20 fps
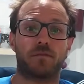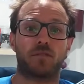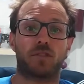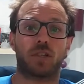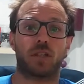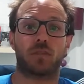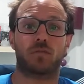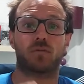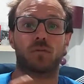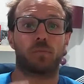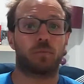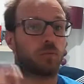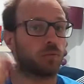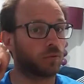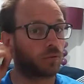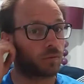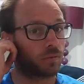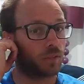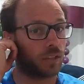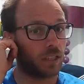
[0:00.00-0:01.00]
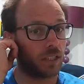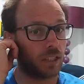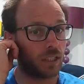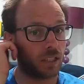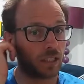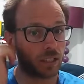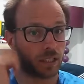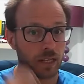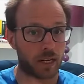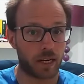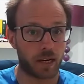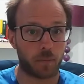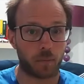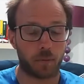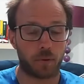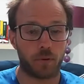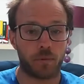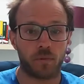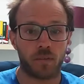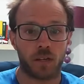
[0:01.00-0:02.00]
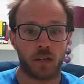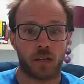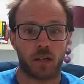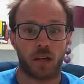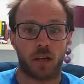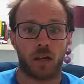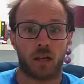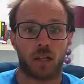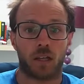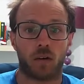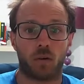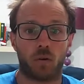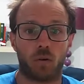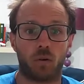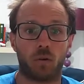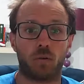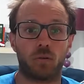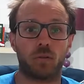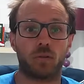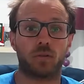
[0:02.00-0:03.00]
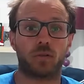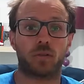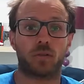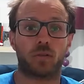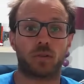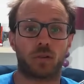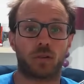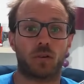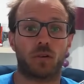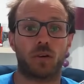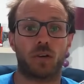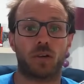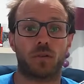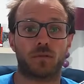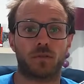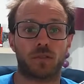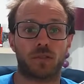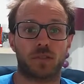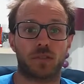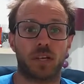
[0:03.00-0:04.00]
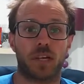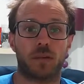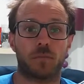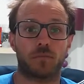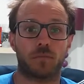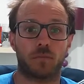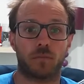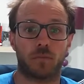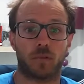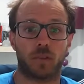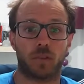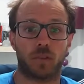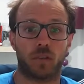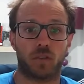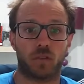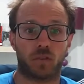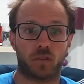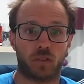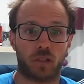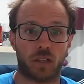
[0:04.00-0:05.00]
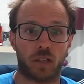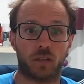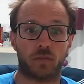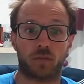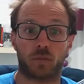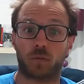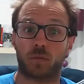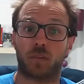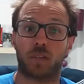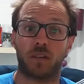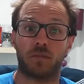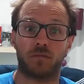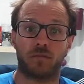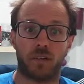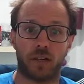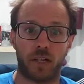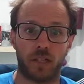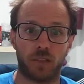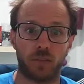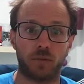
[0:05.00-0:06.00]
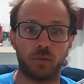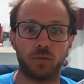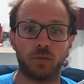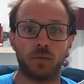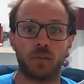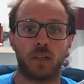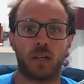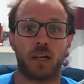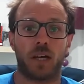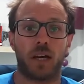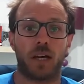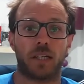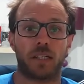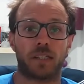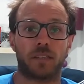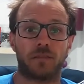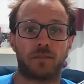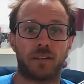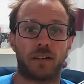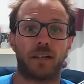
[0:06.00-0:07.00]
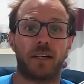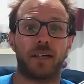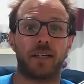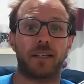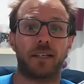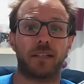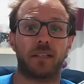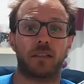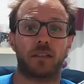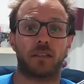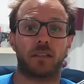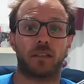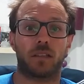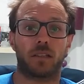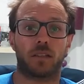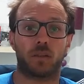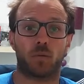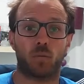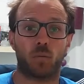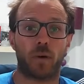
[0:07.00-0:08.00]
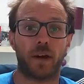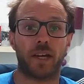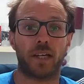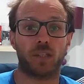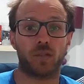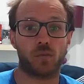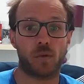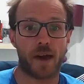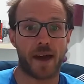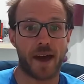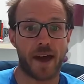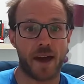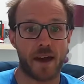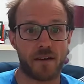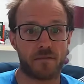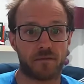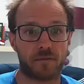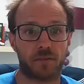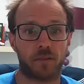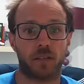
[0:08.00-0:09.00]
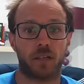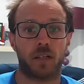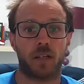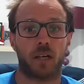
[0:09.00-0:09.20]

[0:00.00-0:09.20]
just to put in a cup all the coin of the same size and the same value, divided the weight you have